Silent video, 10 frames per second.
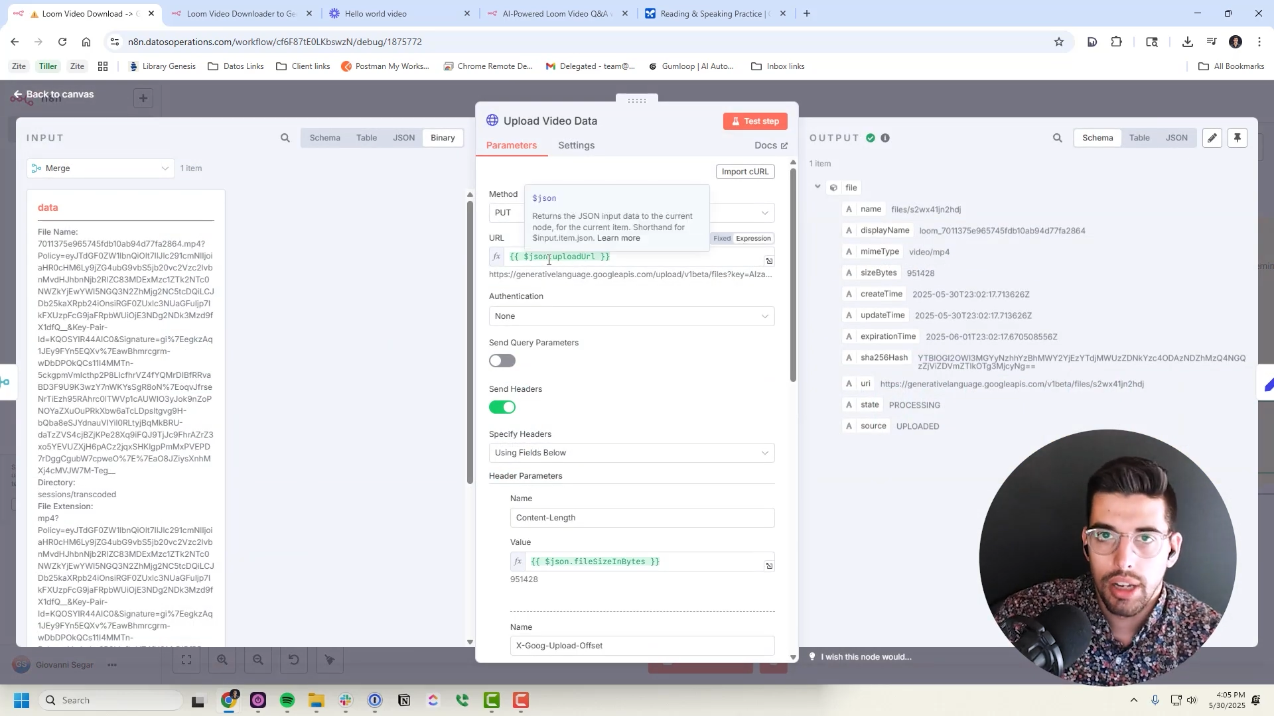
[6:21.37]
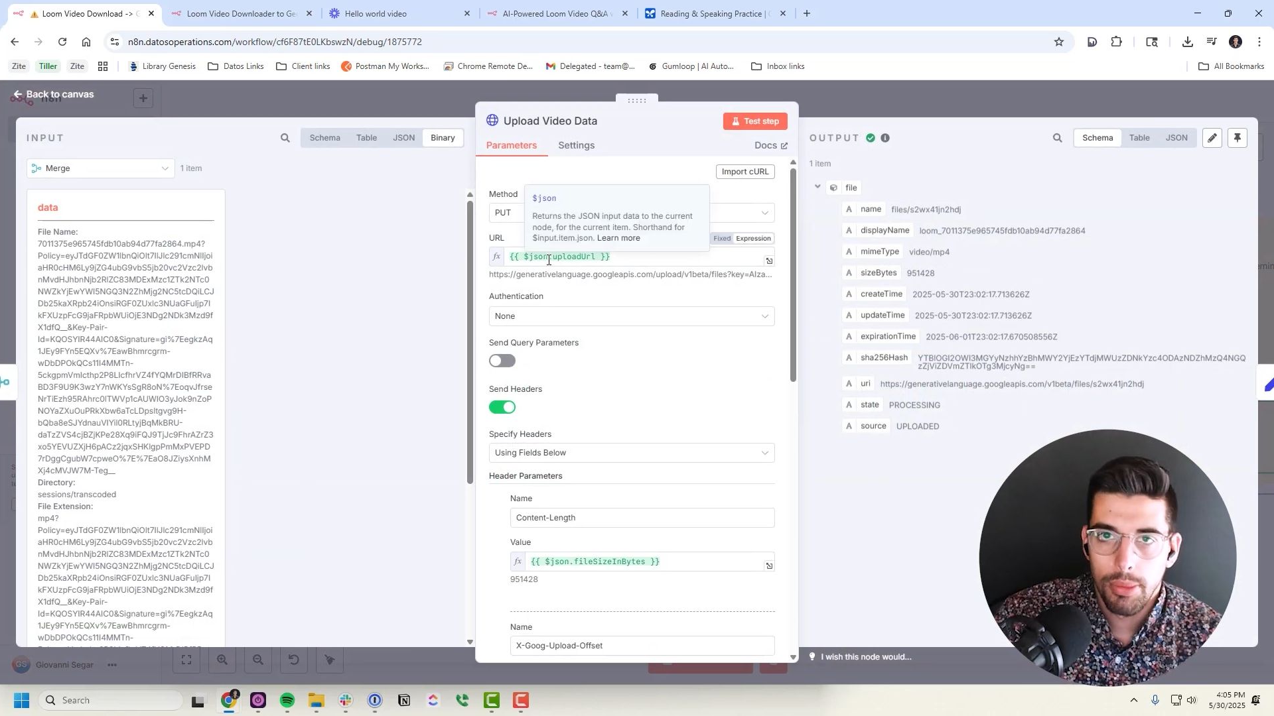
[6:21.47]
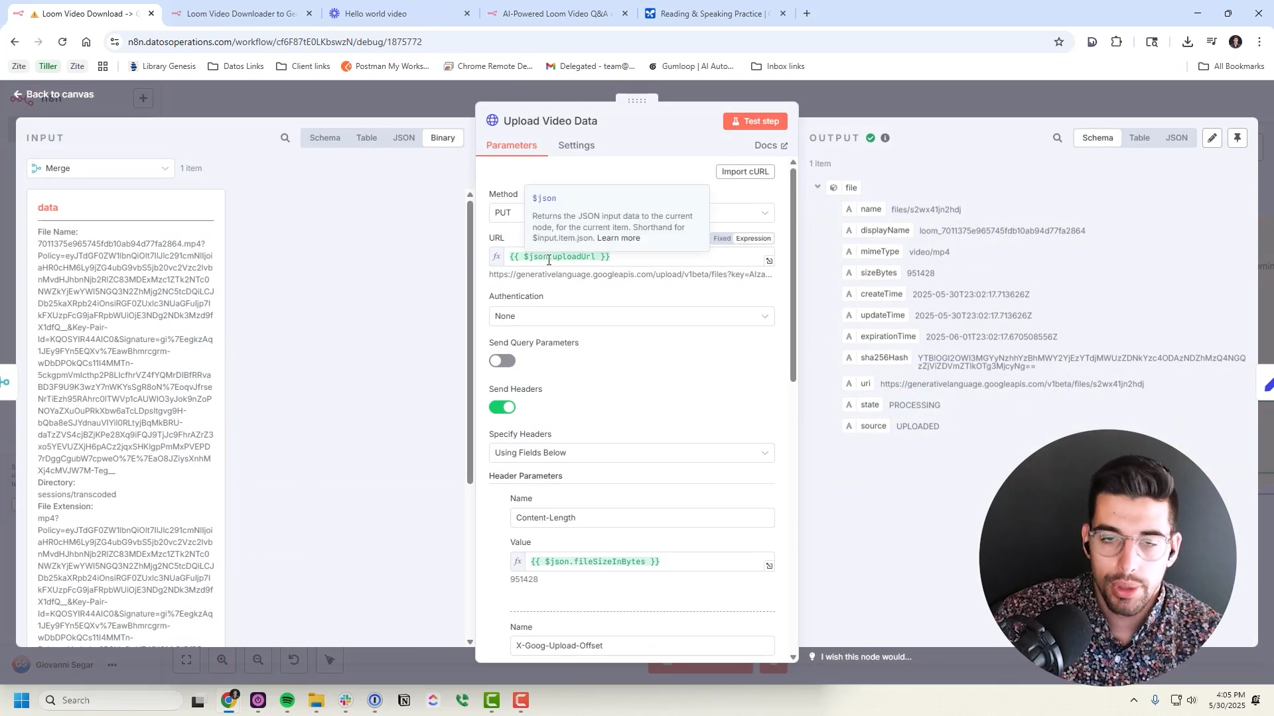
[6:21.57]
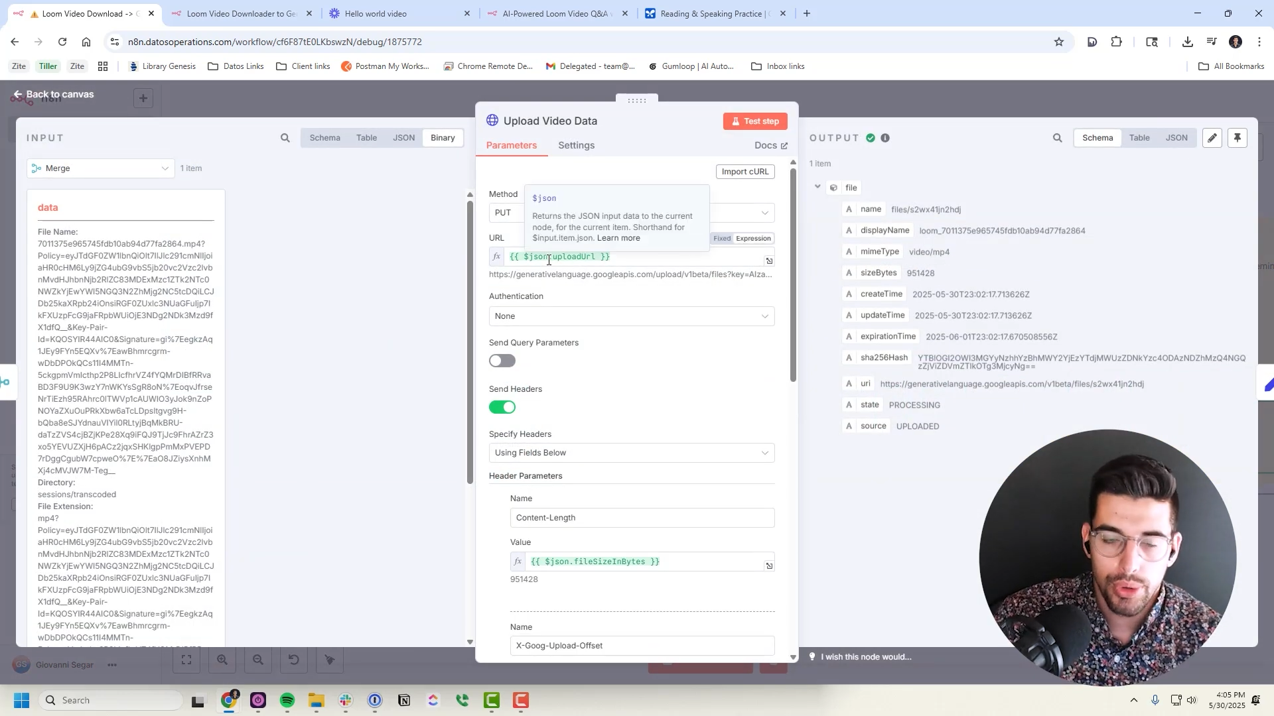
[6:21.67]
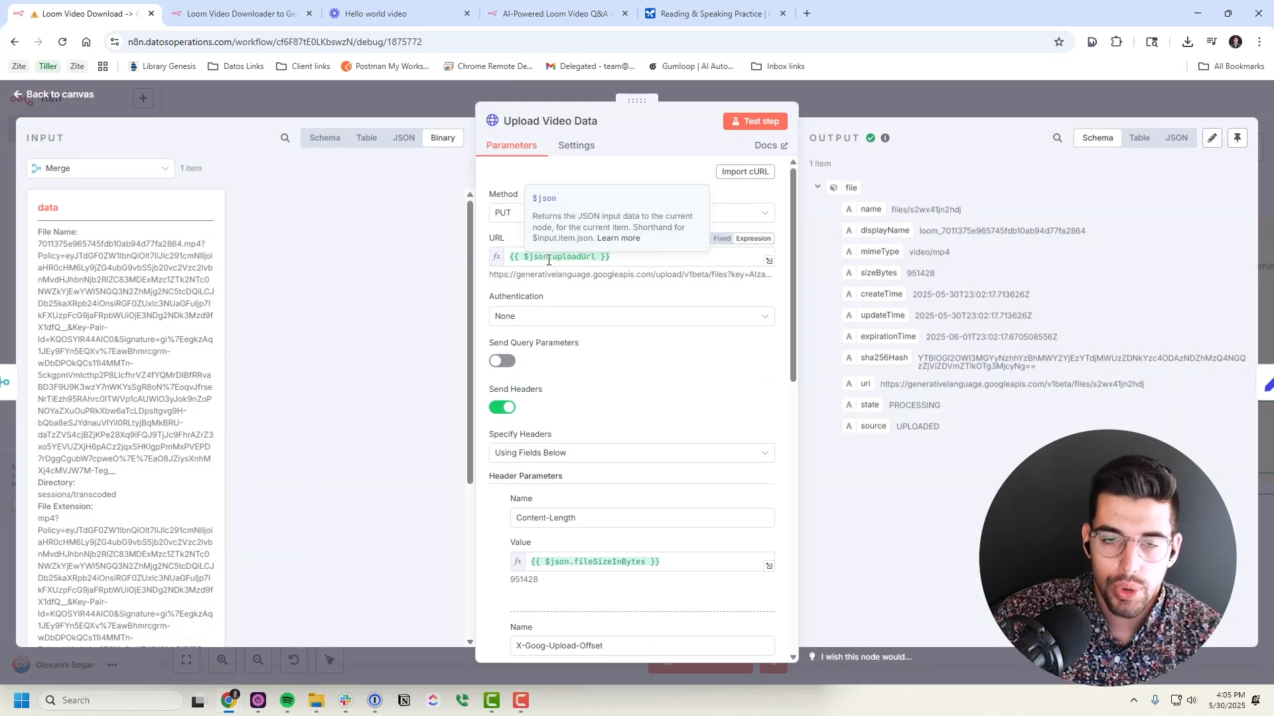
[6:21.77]

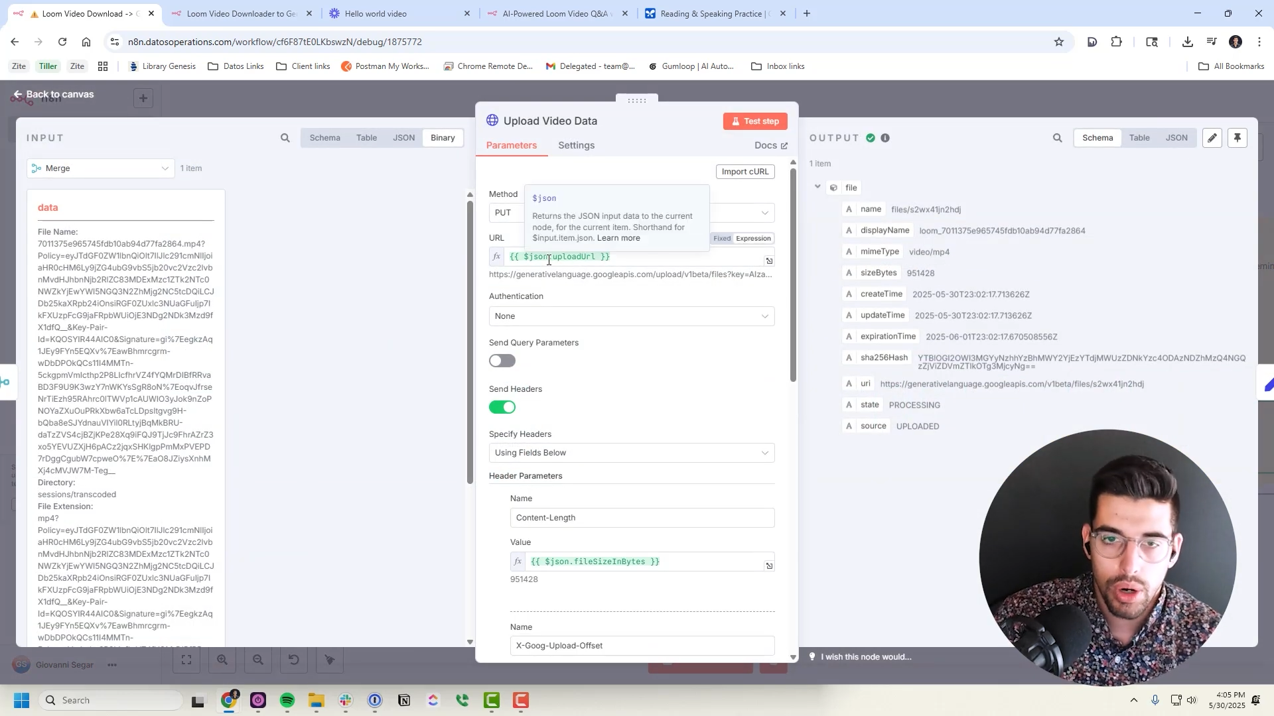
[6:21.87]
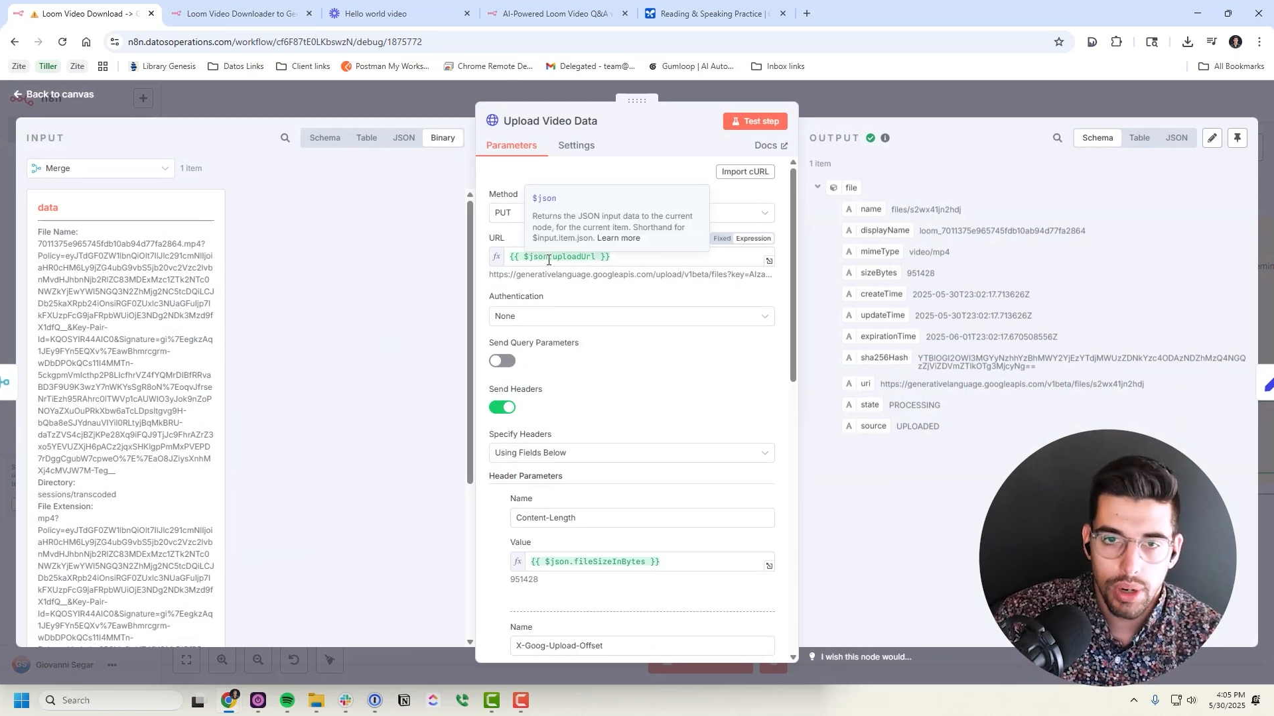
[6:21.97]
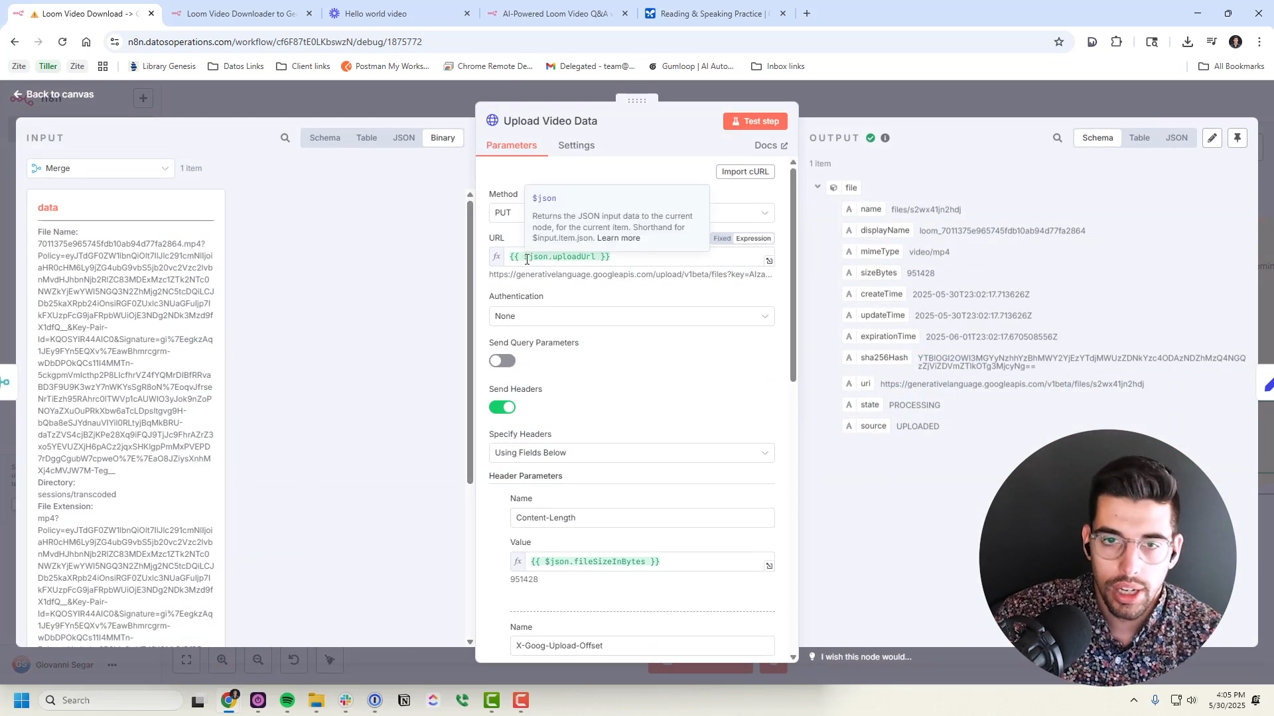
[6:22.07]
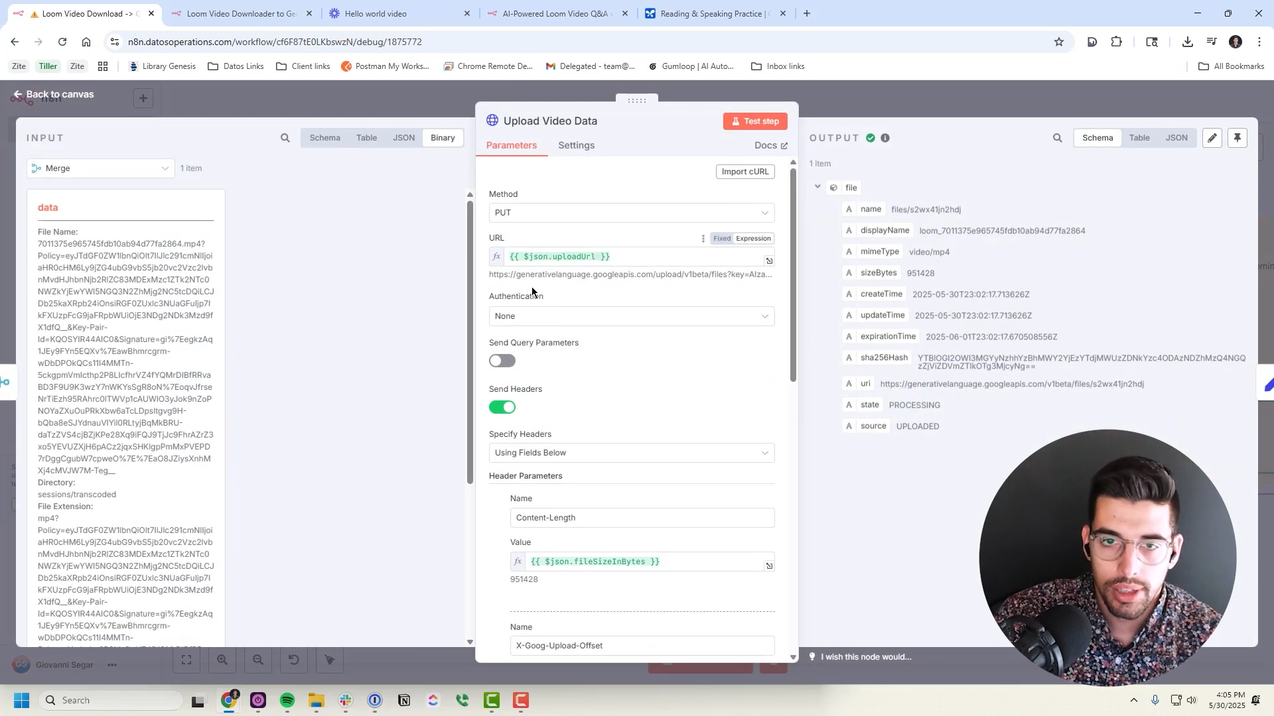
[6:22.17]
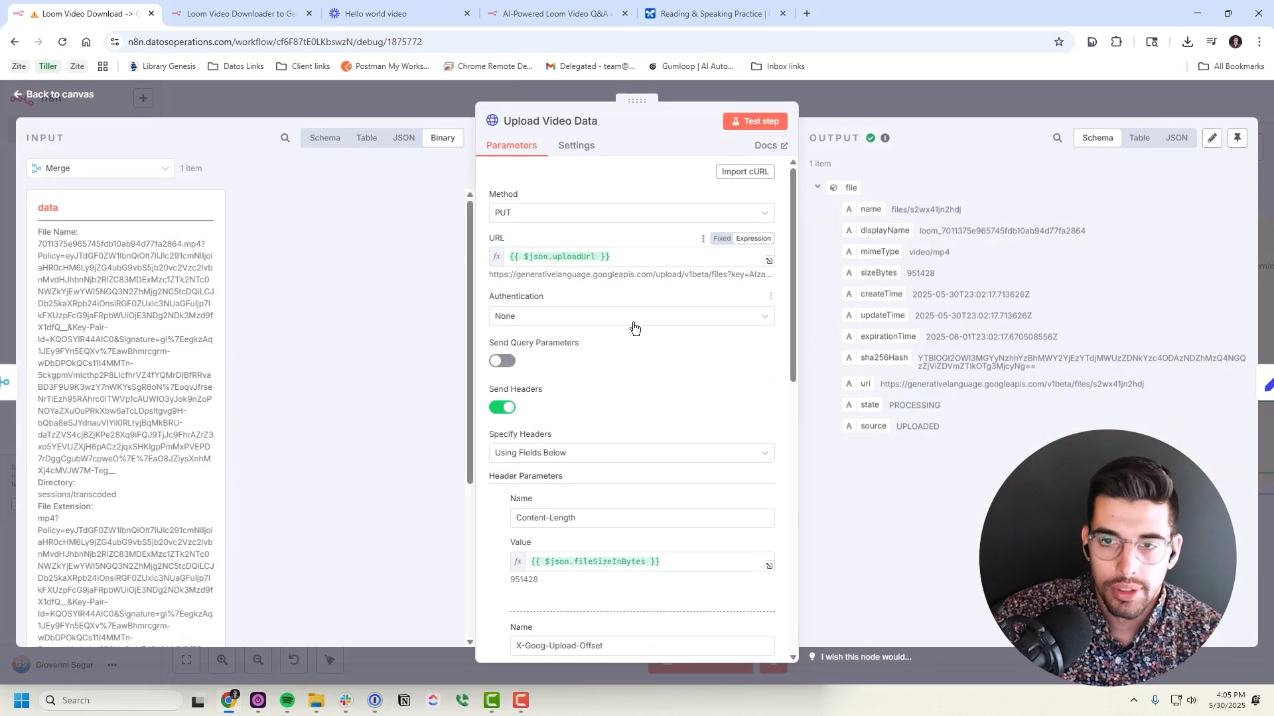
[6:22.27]
upload
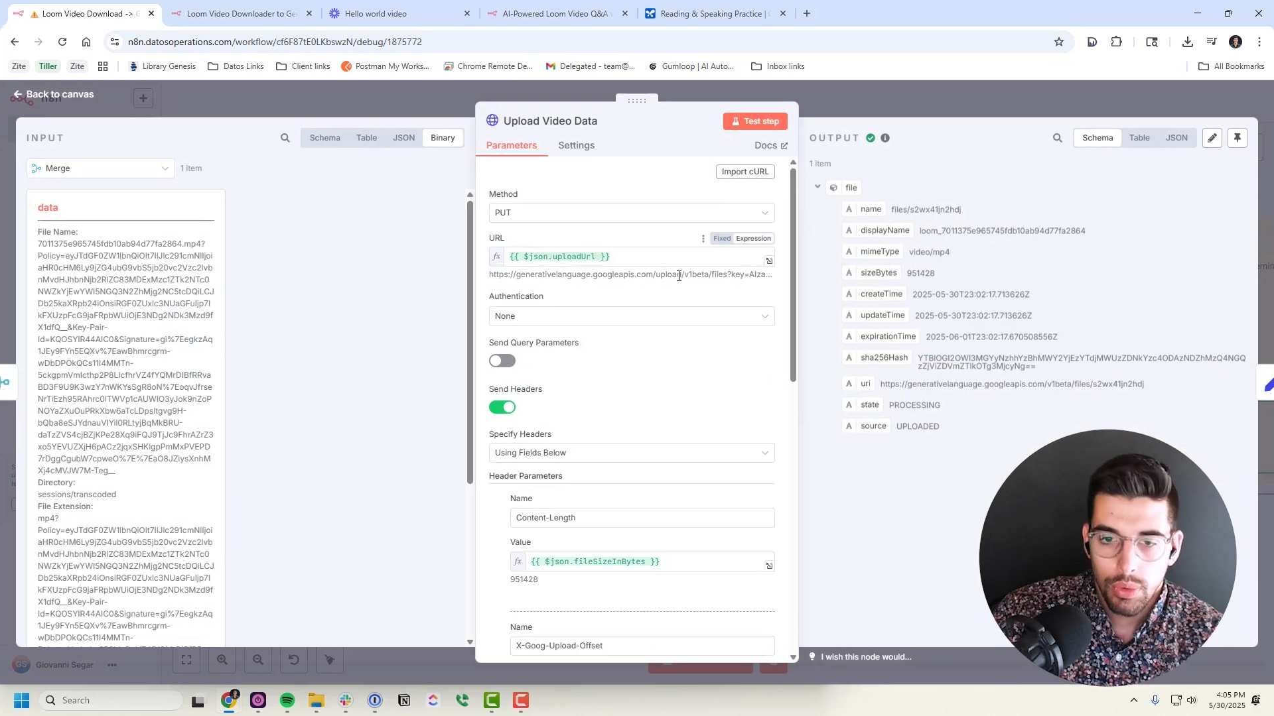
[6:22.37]
URL,